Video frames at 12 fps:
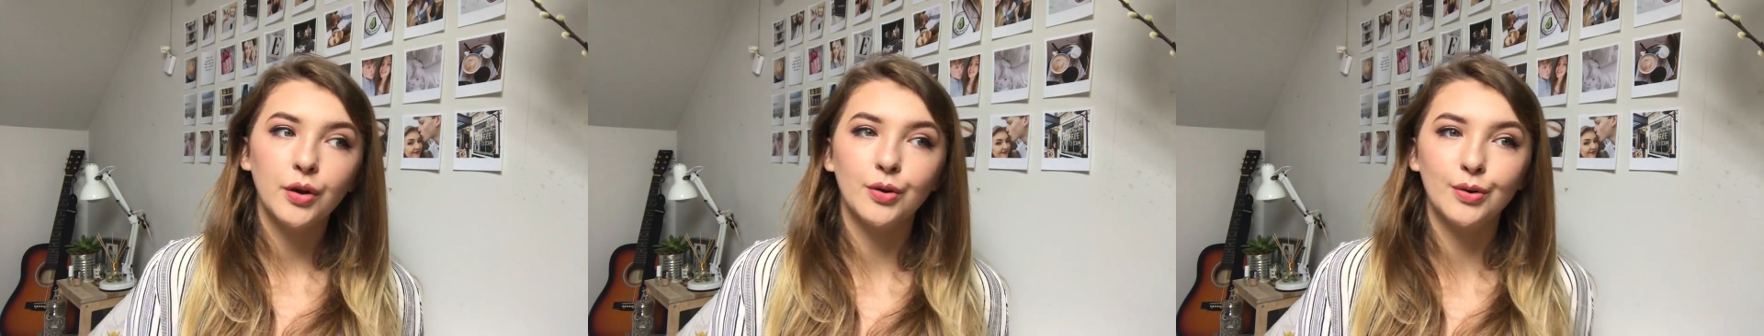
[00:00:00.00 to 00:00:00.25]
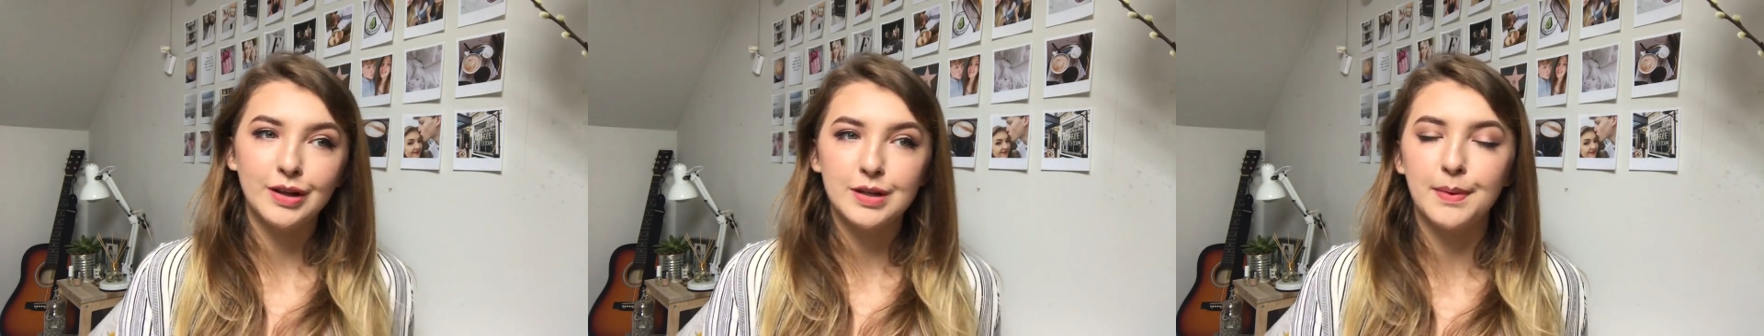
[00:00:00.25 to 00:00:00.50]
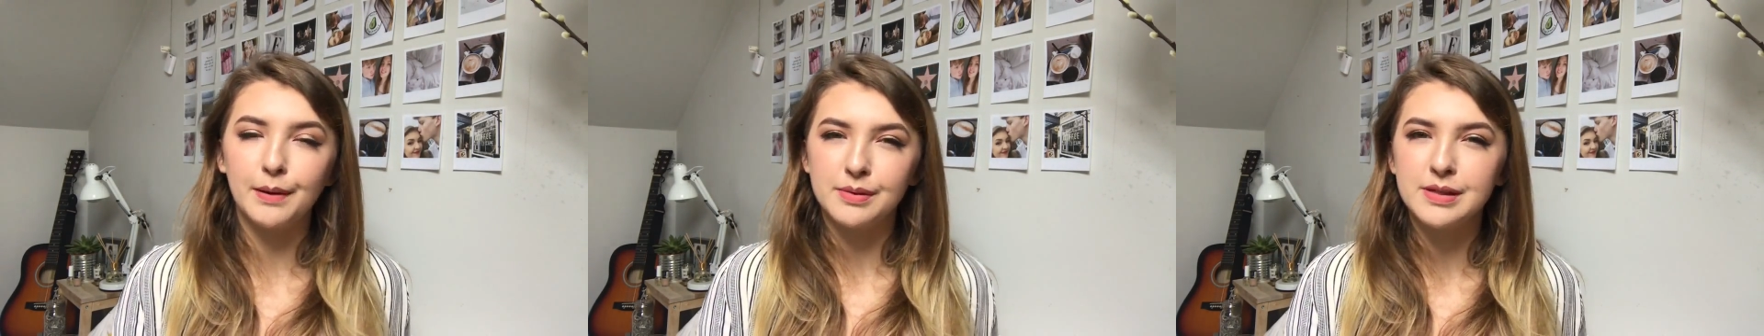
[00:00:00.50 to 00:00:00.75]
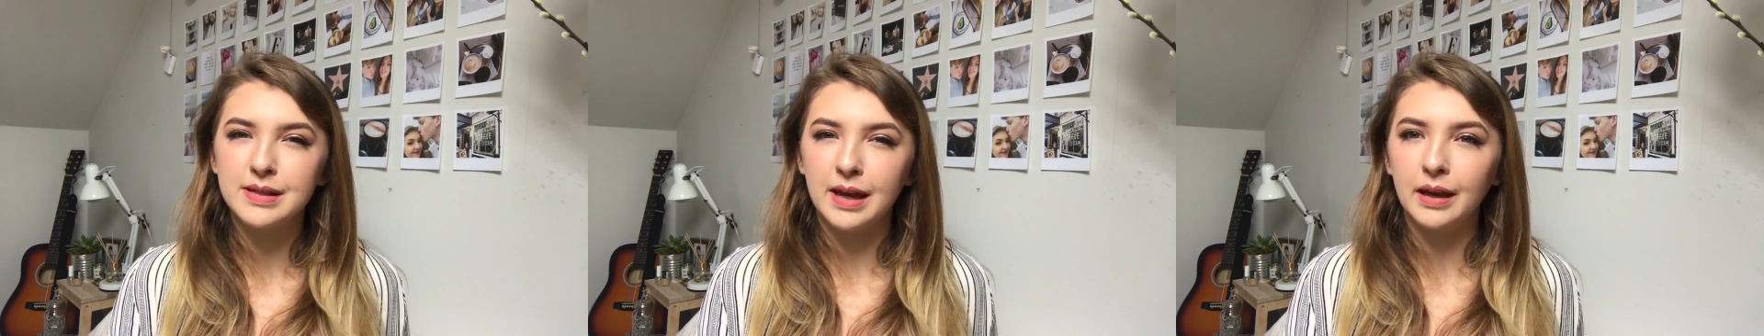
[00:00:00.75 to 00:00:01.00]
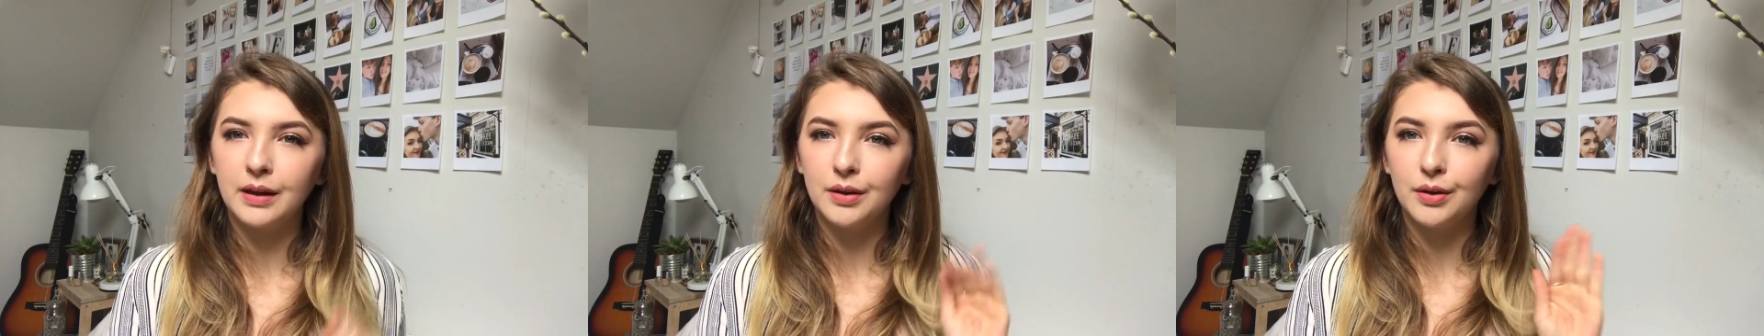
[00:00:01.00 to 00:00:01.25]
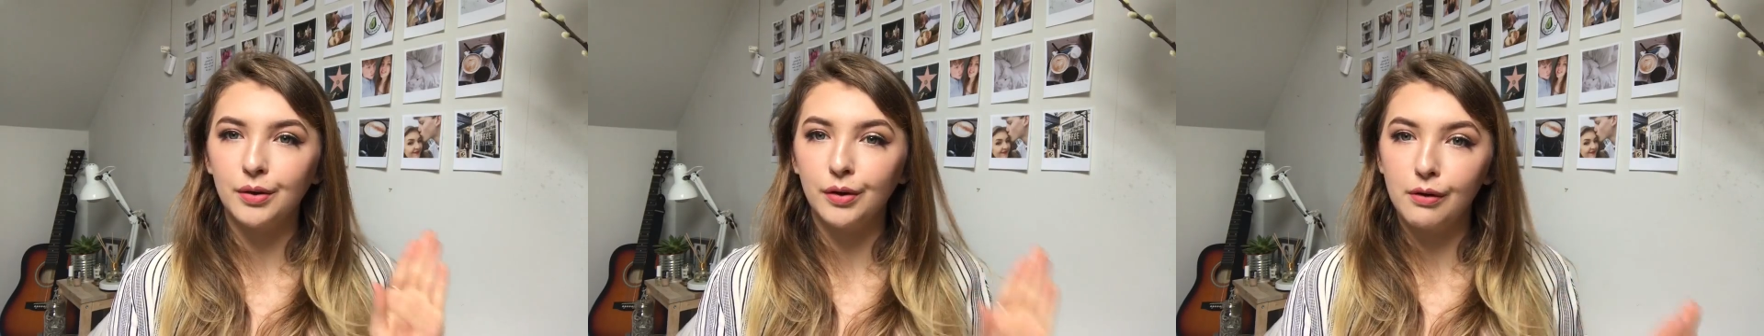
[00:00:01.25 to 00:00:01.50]
you need to be able to say,
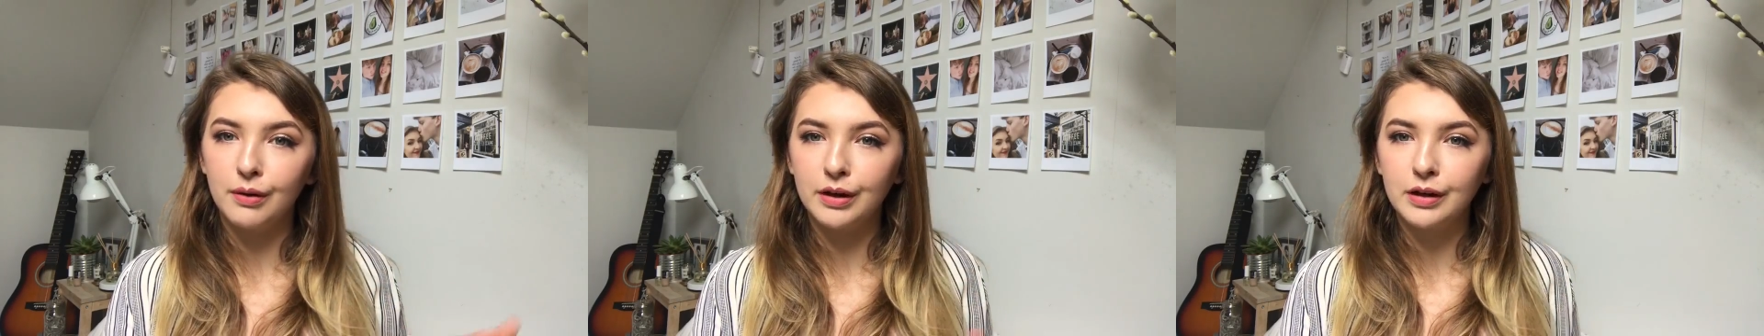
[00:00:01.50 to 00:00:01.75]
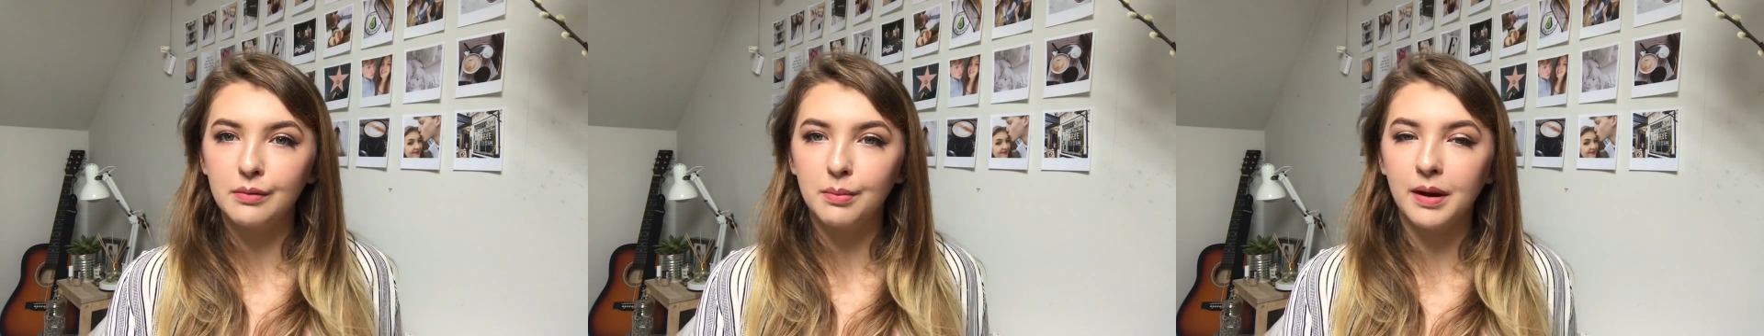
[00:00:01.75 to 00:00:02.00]
no, I don't need a